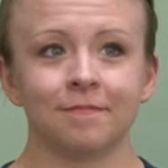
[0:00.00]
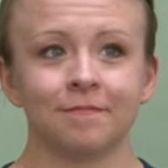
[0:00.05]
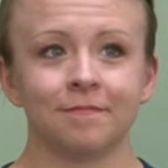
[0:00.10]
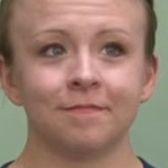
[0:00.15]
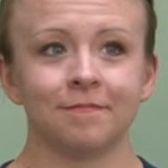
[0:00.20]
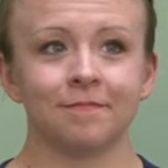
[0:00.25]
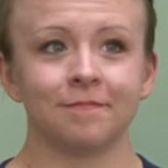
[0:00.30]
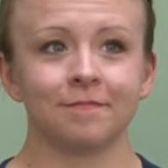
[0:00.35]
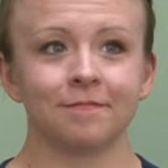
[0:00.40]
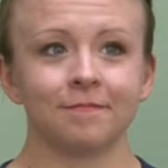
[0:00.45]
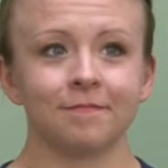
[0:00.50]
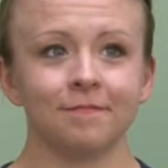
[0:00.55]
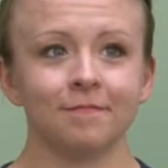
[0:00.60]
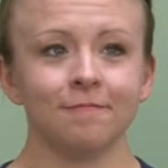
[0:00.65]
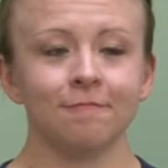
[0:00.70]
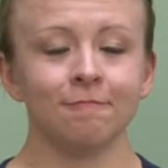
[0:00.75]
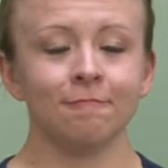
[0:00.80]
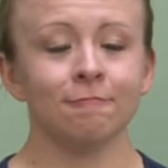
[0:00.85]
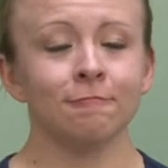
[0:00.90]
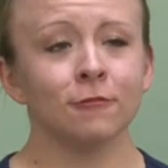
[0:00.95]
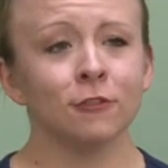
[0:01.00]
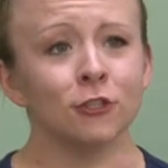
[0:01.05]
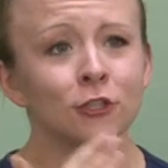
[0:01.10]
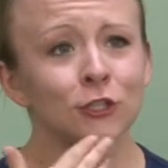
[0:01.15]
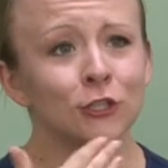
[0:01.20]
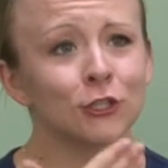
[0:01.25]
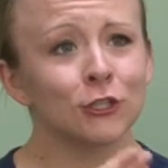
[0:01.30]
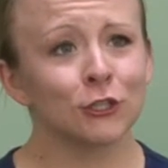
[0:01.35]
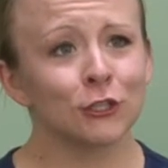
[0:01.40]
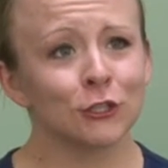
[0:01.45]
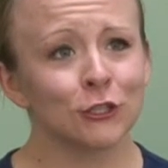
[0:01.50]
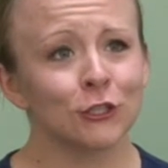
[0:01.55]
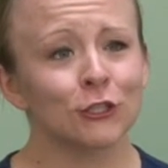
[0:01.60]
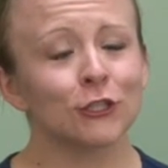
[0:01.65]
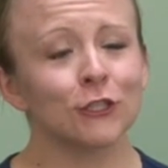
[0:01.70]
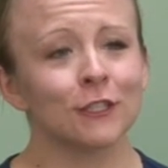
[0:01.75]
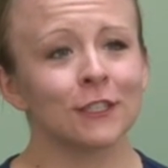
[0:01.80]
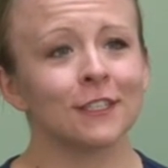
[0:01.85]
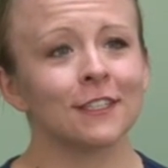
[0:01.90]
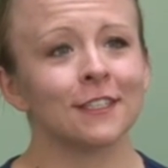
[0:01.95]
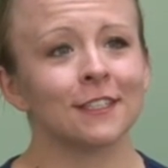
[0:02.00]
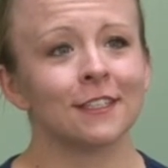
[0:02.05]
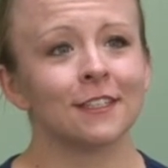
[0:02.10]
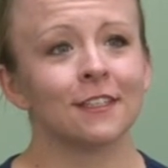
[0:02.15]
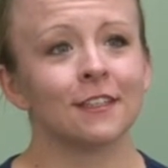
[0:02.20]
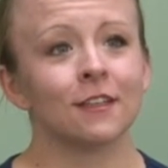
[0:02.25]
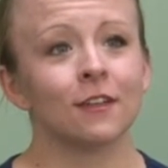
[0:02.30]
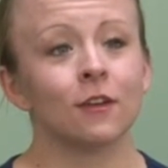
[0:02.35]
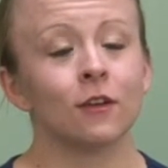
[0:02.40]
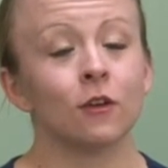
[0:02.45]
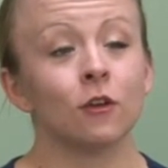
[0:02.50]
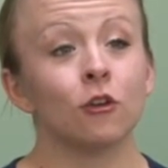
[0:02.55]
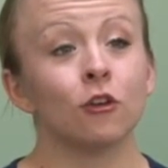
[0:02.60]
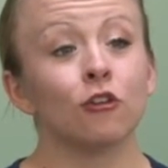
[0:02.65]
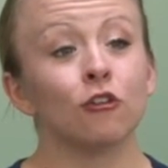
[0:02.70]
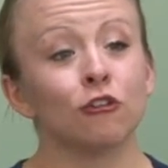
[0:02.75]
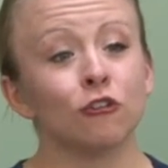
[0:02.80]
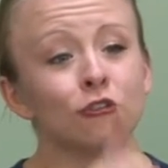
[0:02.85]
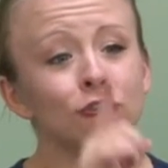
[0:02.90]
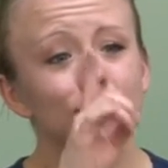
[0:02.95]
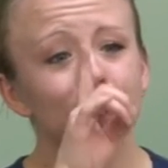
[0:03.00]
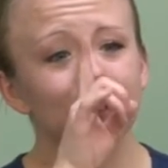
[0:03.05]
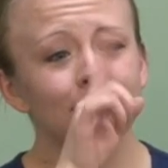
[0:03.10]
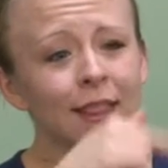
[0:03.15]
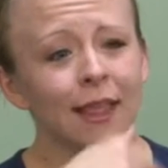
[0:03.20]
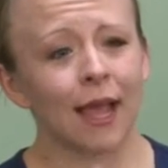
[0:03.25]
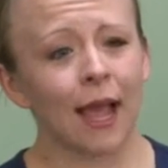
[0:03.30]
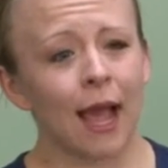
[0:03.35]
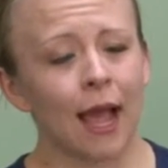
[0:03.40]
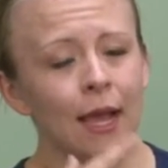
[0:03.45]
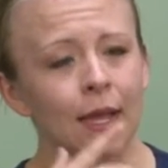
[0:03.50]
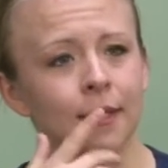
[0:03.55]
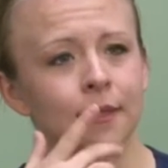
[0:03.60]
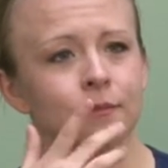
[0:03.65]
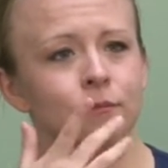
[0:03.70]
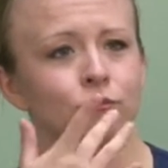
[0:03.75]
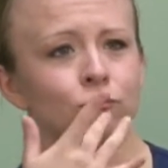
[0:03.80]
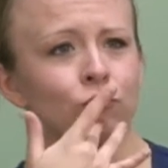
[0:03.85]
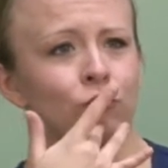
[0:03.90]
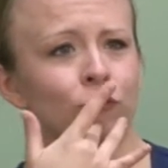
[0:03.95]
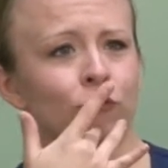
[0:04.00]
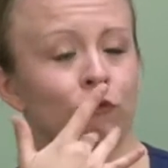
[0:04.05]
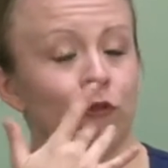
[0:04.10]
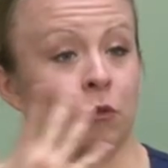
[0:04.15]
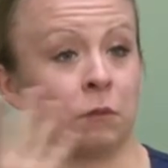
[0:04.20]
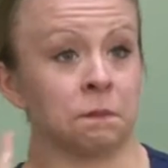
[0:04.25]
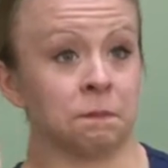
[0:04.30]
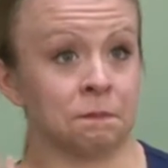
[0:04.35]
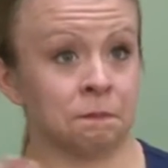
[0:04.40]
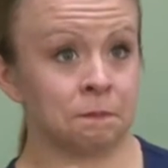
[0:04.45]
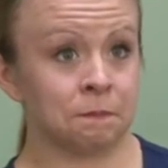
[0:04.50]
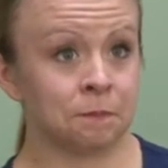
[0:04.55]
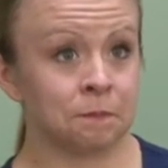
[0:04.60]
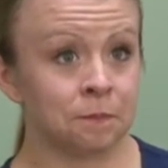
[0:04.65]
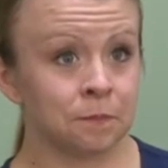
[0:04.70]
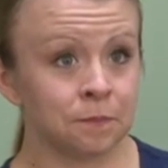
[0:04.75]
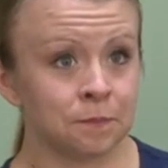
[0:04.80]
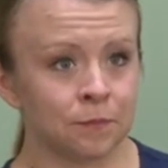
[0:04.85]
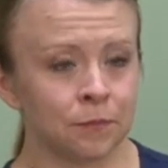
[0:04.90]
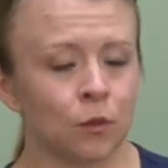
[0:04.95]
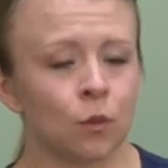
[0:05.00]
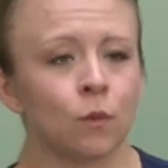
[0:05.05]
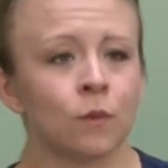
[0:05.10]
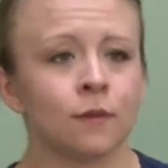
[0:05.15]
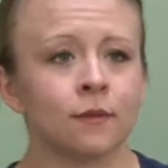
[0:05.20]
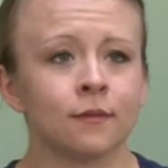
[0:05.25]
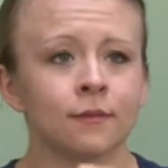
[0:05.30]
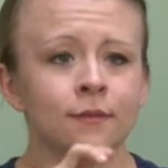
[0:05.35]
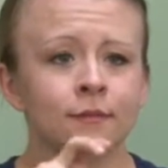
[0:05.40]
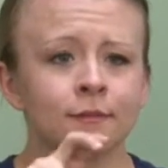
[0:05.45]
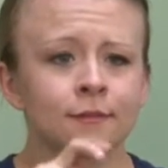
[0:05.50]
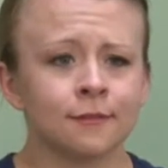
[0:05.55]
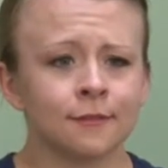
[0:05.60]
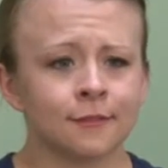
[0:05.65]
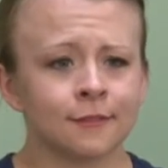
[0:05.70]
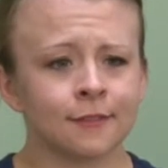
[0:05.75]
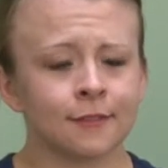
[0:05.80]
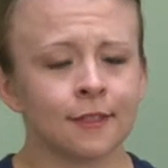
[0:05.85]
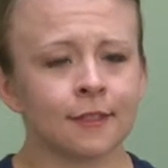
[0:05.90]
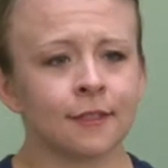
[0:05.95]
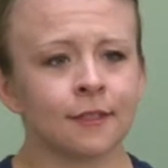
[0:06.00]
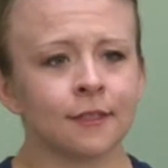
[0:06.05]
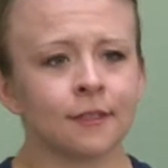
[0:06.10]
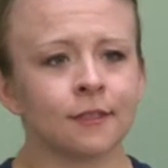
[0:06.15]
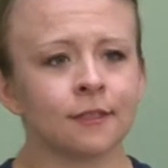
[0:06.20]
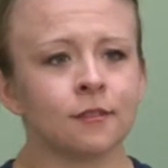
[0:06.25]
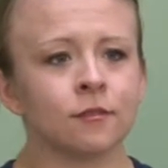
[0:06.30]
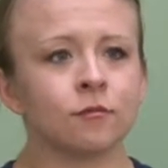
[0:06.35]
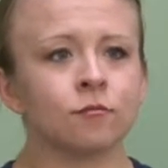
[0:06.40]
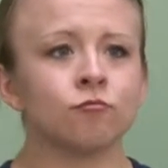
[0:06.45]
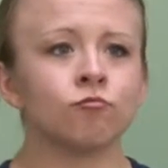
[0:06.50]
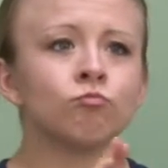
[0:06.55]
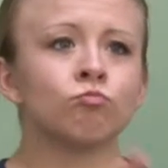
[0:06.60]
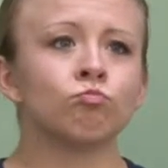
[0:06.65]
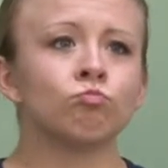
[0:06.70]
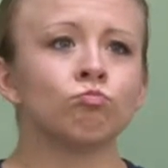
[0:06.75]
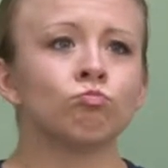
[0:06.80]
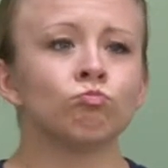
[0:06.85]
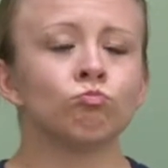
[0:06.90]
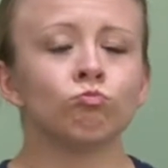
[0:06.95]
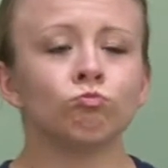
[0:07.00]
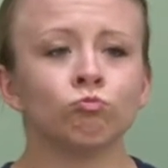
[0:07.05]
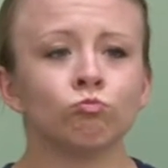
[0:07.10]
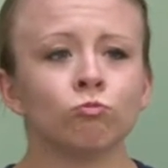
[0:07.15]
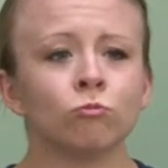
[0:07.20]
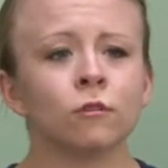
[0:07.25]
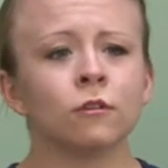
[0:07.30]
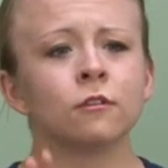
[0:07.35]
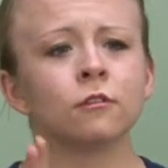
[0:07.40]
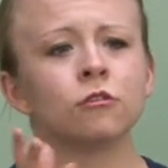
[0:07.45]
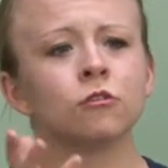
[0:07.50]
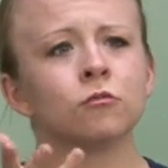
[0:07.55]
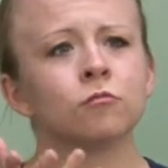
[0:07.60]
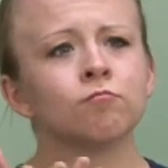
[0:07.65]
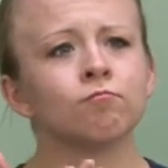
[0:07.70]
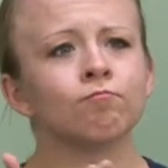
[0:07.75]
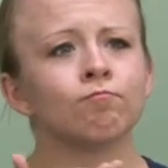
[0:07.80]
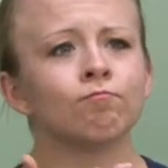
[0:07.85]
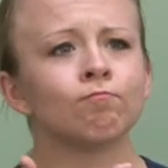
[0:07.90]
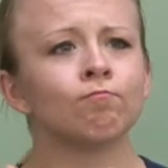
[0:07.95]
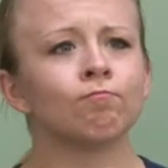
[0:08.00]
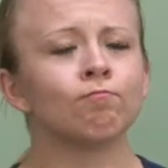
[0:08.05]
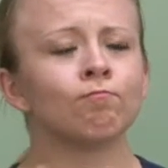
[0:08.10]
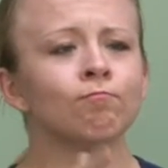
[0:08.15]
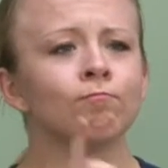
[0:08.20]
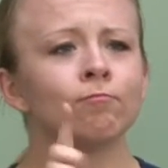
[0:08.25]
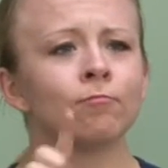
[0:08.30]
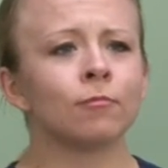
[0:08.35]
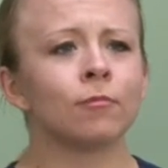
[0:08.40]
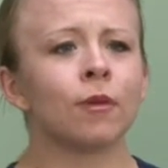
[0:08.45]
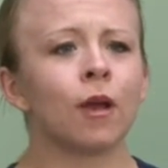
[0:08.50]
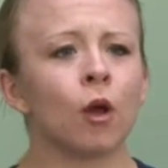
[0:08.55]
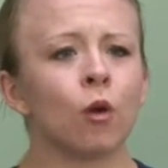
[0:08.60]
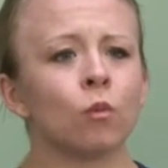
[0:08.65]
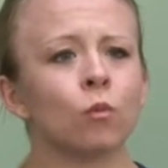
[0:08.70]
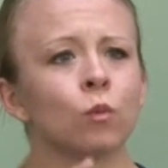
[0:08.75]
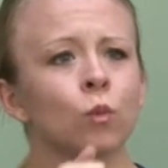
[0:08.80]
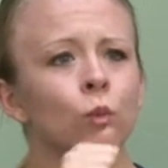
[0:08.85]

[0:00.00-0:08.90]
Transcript: Good. So, really, I prefer just to sit informally and talk about how things are going and